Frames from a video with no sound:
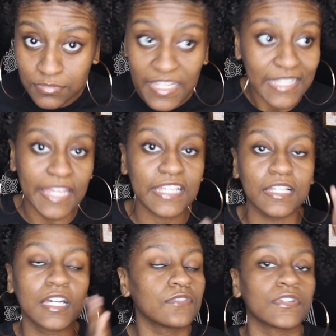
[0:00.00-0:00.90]
They
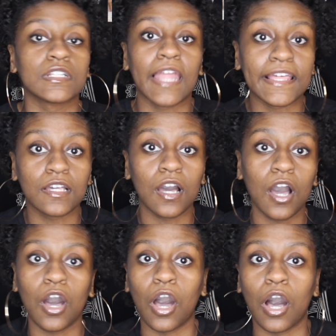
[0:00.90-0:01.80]
like covered like
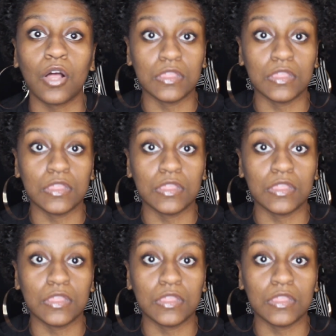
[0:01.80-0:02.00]
a